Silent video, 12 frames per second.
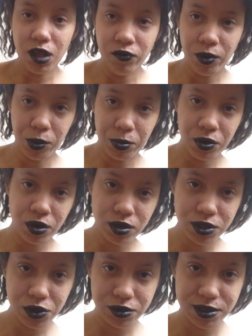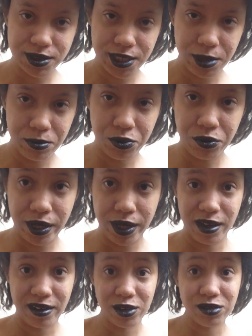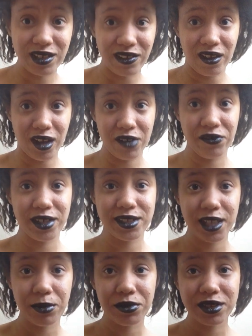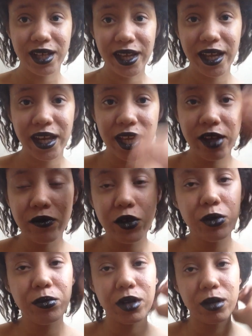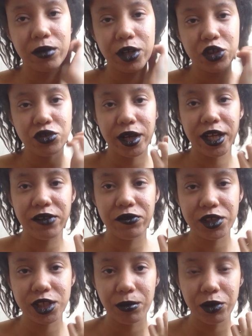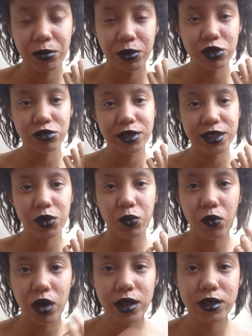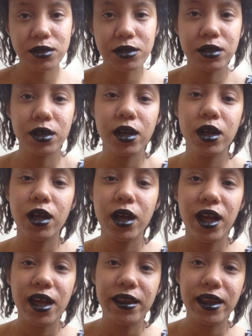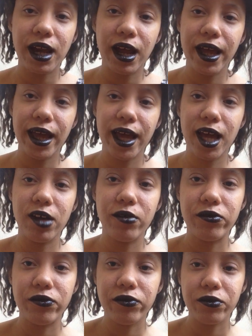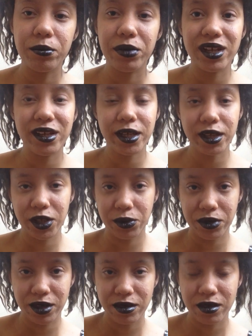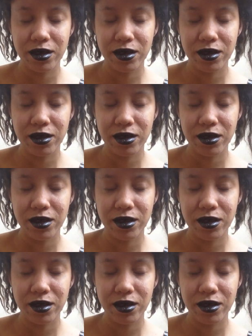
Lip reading: from a personal standpoint, there's a lot of examples I can give you, but I'm going to try to give you some of the most recent ones that I have been dealing with.